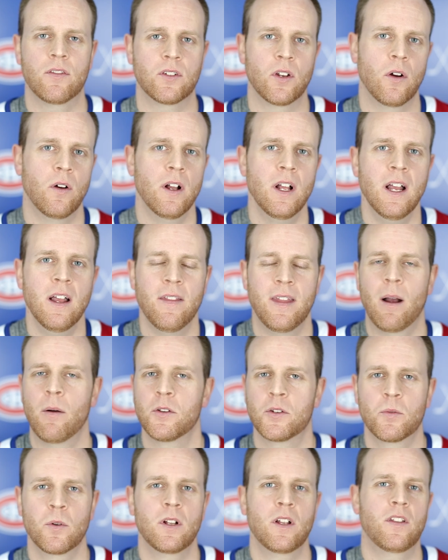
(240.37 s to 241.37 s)
So that
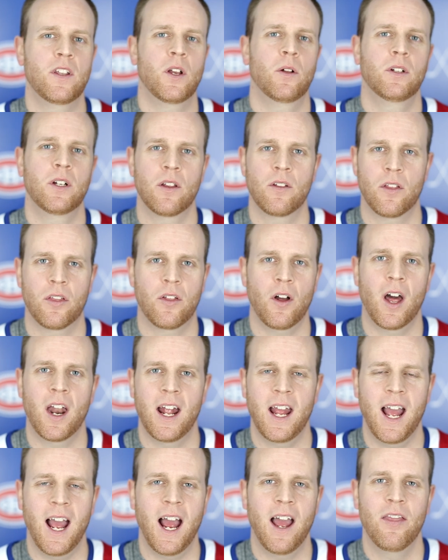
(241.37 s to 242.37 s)
was really the only other thought I
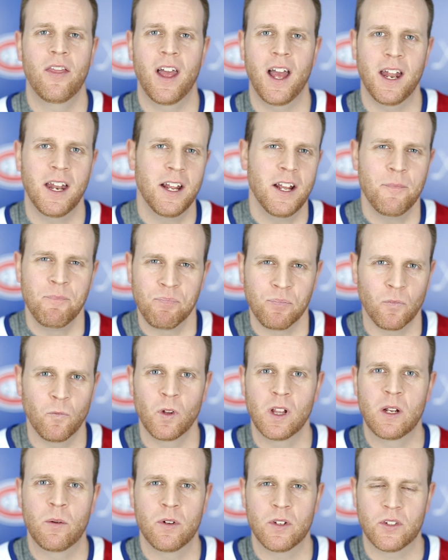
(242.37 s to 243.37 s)
had that
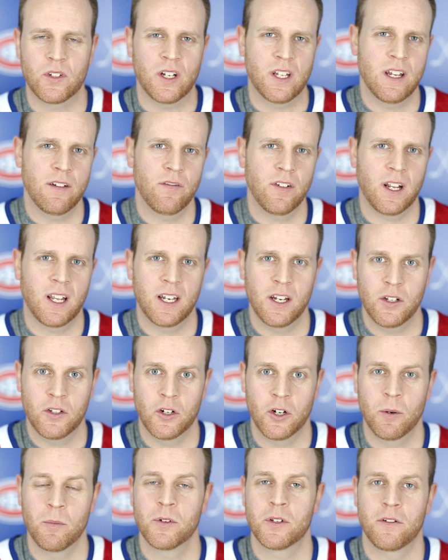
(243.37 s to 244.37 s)
really was significant in
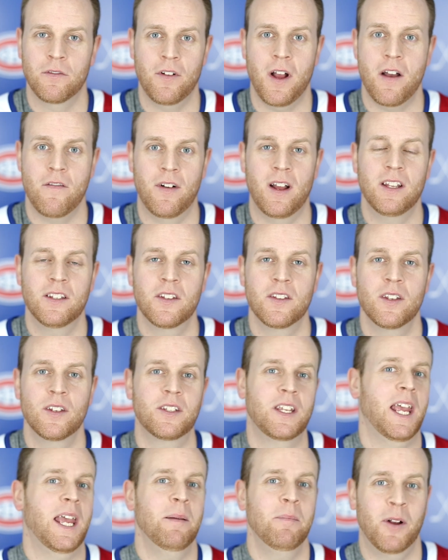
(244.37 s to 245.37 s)
terms of events of this
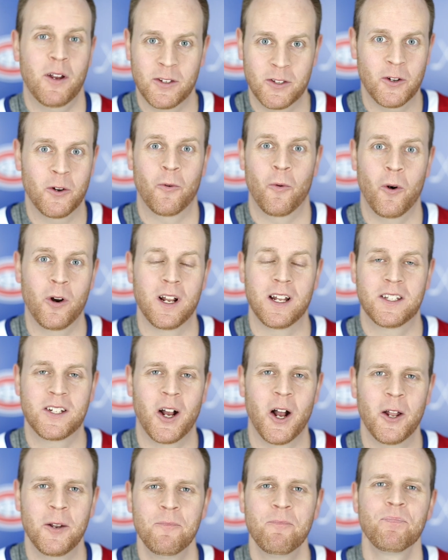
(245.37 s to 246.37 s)
game, because there weren't a
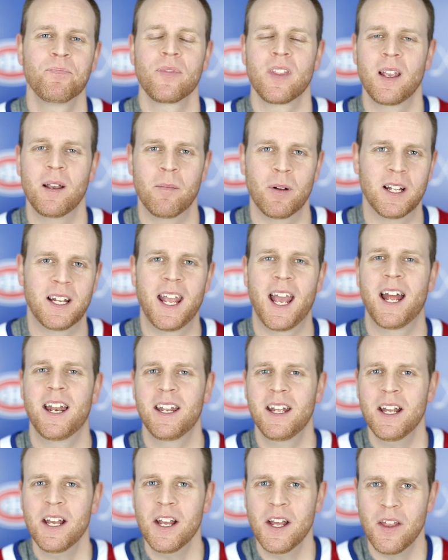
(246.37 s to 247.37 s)
ton. But again,
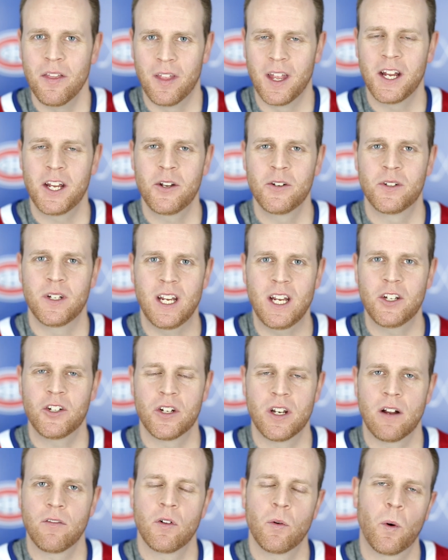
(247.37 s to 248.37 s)
thank you to each
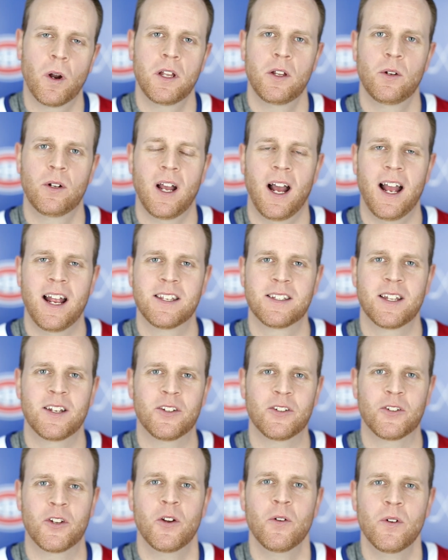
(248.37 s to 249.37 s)
and every one of you guys that is
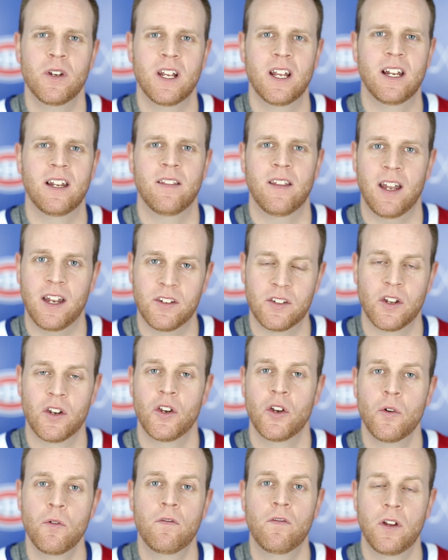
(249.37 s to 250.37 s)
tuned in, that is a
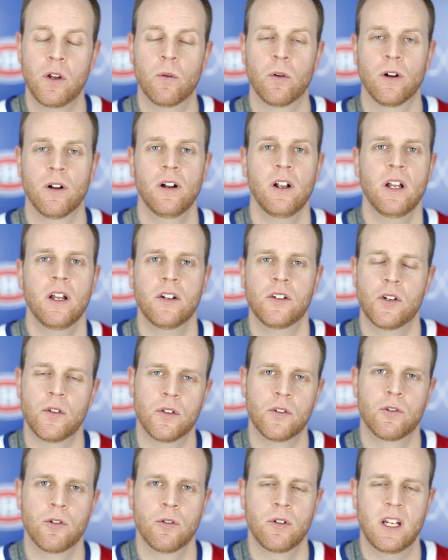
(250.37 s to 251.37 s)
new viewer to the
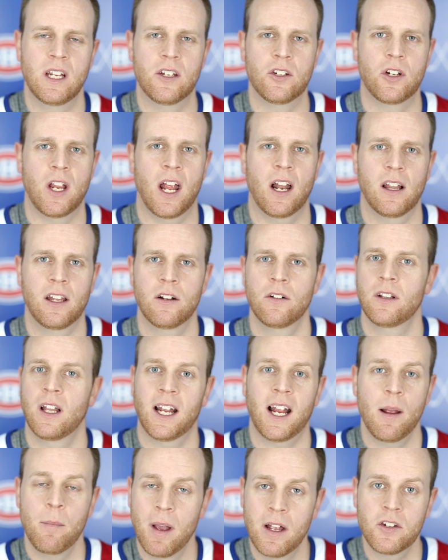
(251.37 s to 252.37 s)
Drew Deeks channel here.
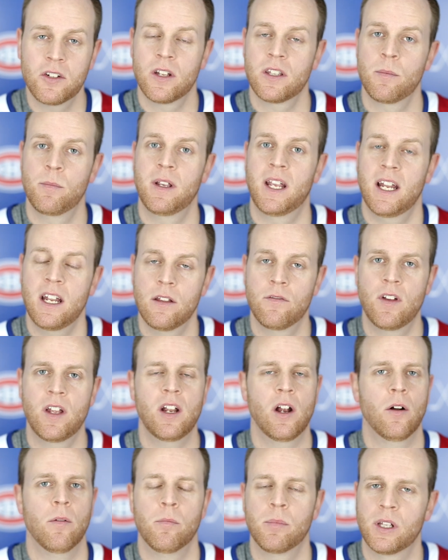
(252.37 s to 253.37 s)
Like I mentioned at the beginning of the
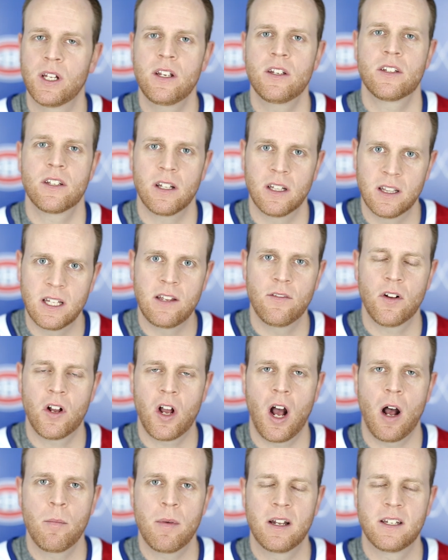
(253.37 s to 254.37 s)
video, please leave a
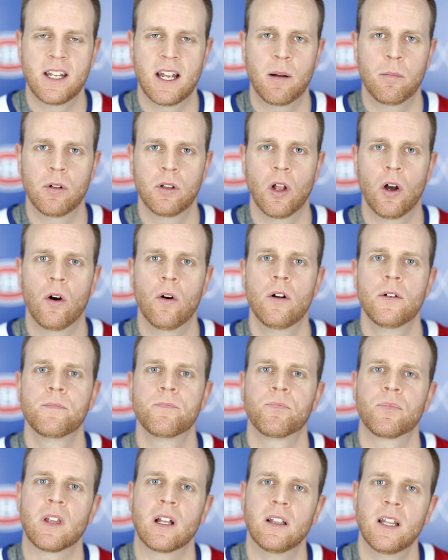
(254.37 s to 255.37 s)
comment down below.
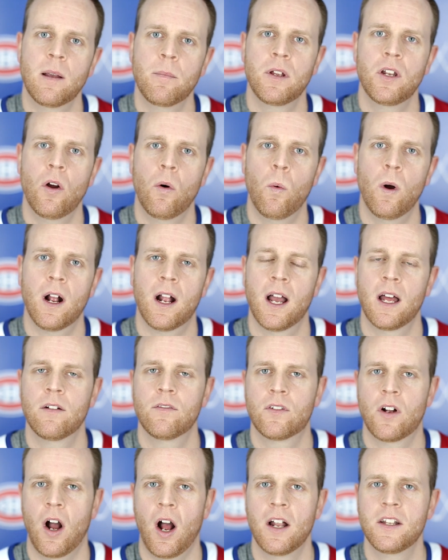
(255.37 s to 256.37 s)
Let me know what kind of
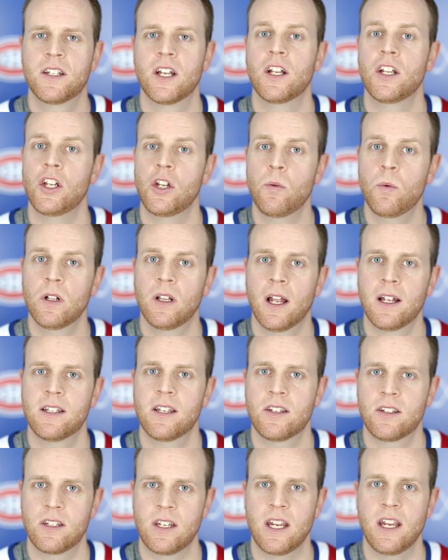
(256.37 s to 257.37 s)
content you would like to
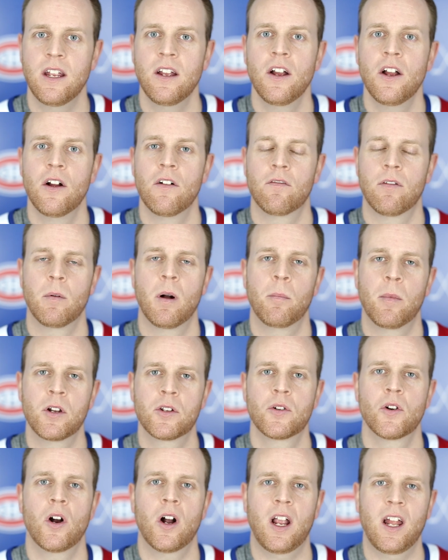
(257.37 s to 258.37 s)
see from a
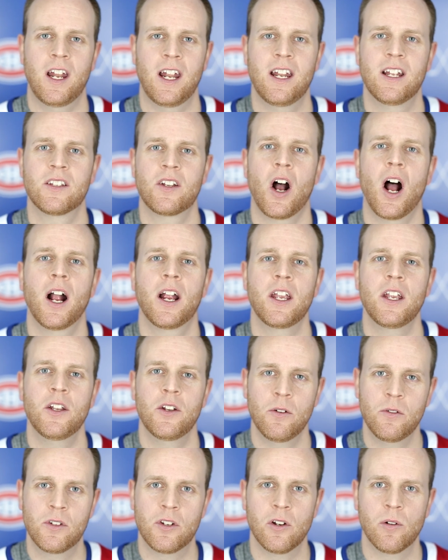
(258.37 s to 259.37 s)
Montreal Canadiens hockey
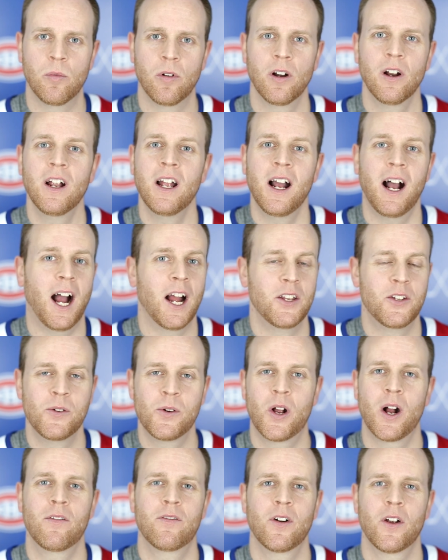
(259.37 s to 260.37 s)
YouTuber. I do
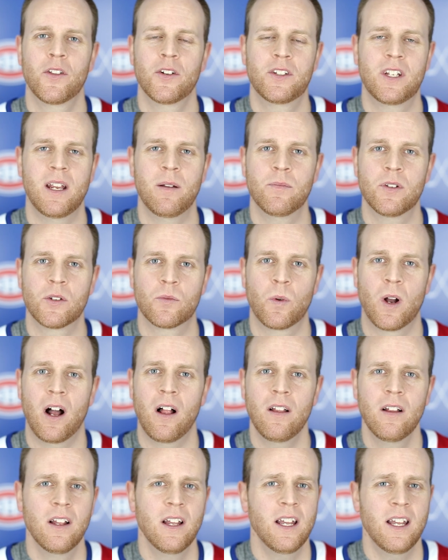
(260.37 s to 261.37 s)
cover other teams as
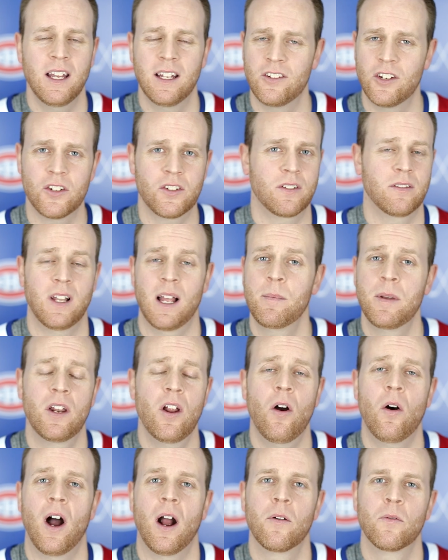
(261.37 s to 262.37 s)
well. Just let me
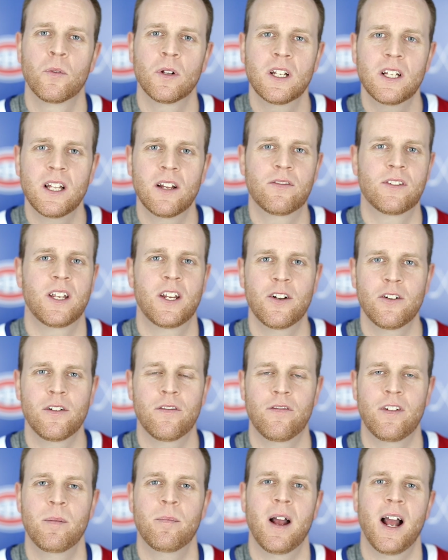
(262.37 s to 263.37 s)
know. I'd really love to hear your
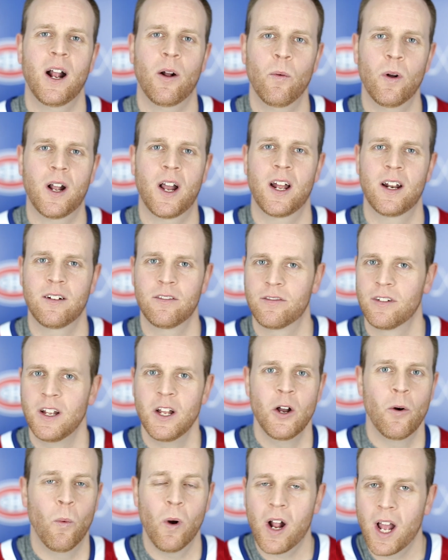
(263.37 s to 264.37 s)
feedback. What kind
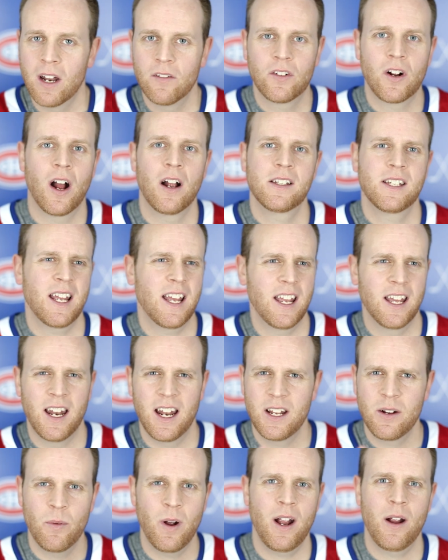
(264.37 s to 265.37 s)
of content in
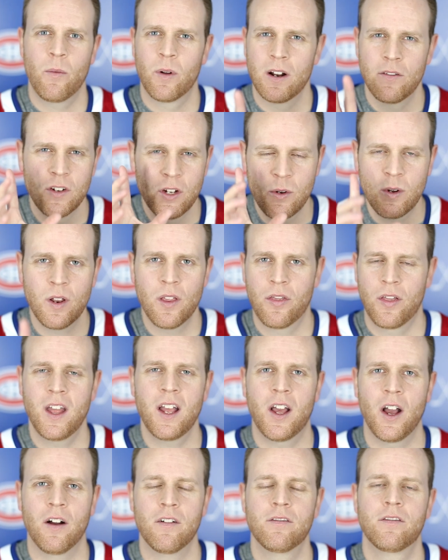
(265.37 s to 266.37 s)
any way, whatever you can
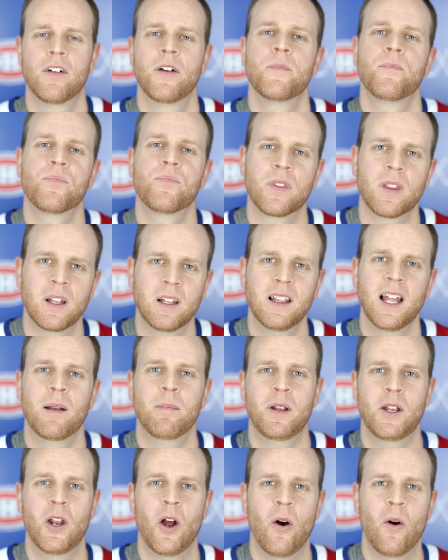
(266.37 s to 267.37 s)
think of, let
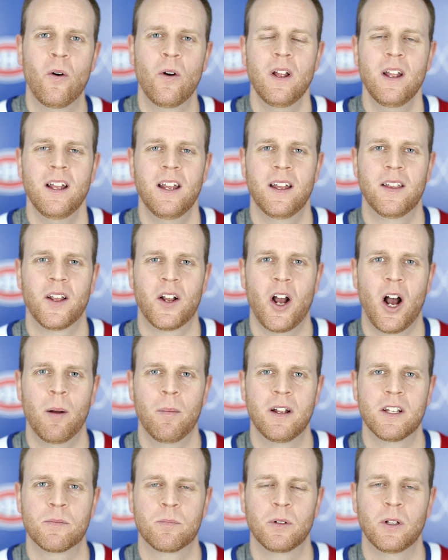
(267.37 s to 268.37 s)
me know in the
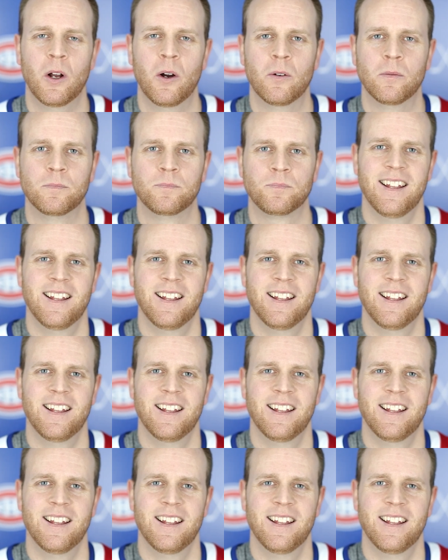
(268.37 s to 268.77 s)
comments below.